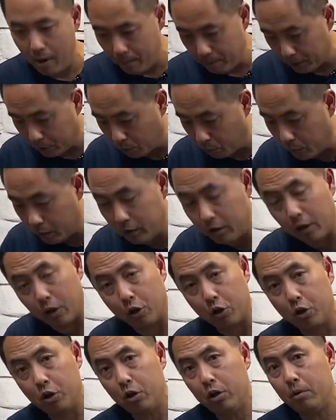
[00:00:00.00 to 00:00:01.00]
But the one
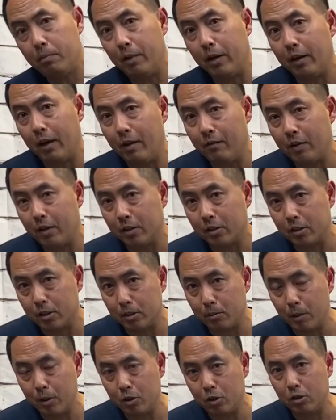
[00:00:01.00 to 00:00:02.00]
thing good about having a
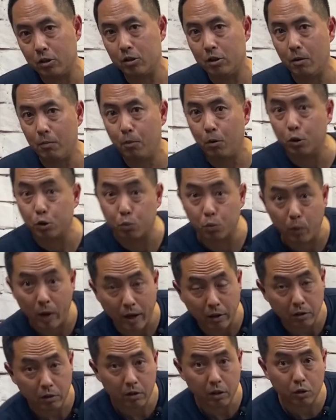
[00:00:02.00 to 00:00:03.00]
suspension seat post
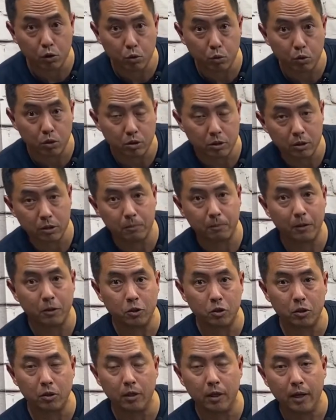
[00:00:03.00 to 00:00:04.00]
rather than dual
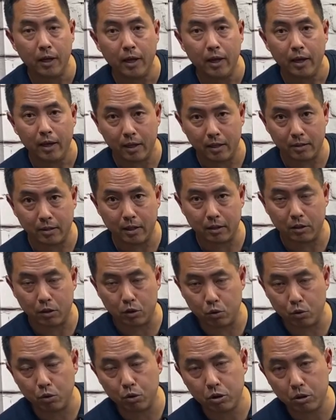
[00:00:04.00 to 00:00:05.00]
suspension is that the
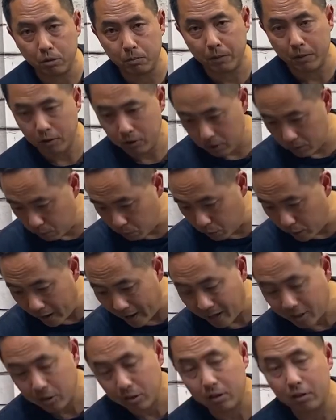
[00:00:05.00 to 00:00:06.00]
dual suspension will
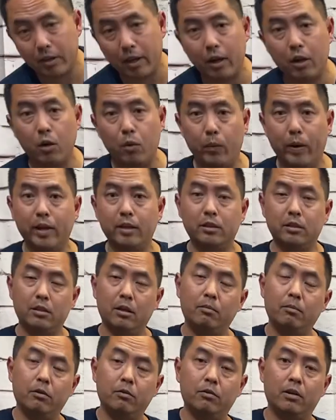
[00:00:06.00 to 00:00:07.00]
actually take away
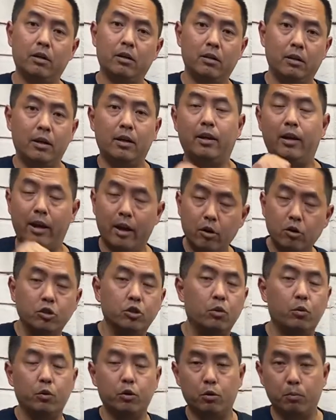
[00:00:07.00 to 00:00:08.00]
some of the kinetic
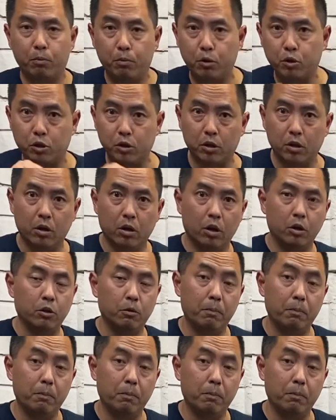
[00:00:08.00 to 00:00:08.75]
energy when you're pushing on your